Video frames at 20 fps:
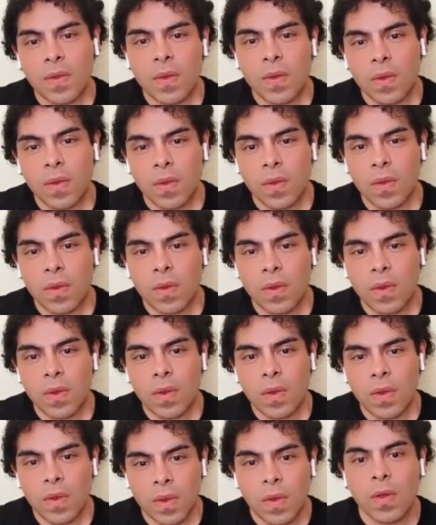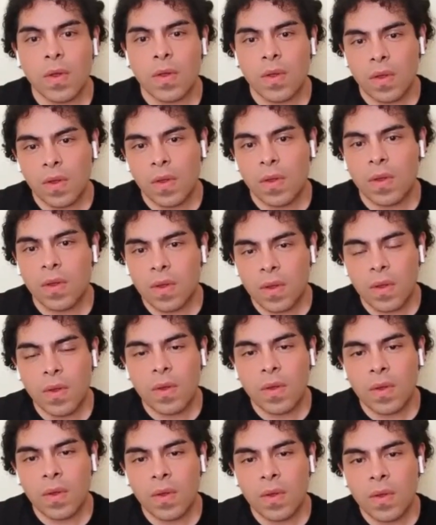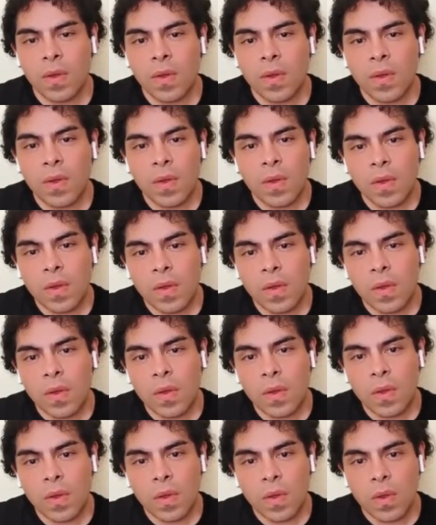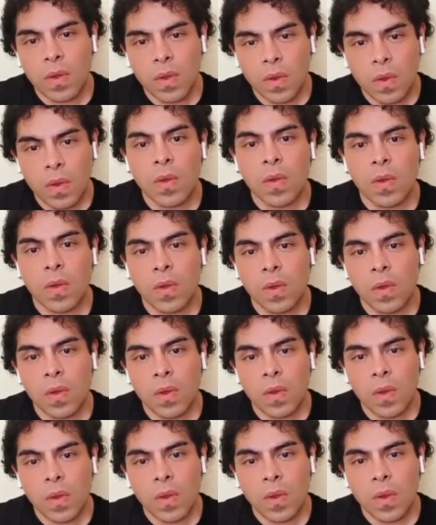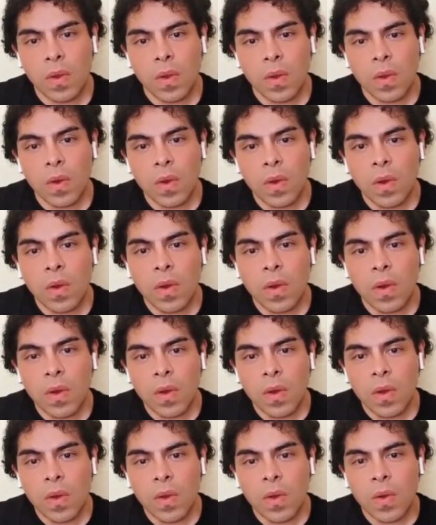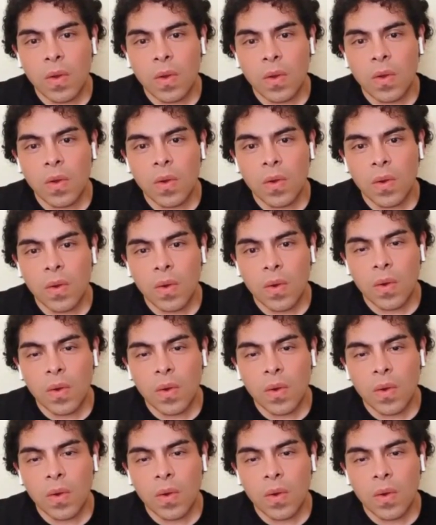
The person shown says nothing.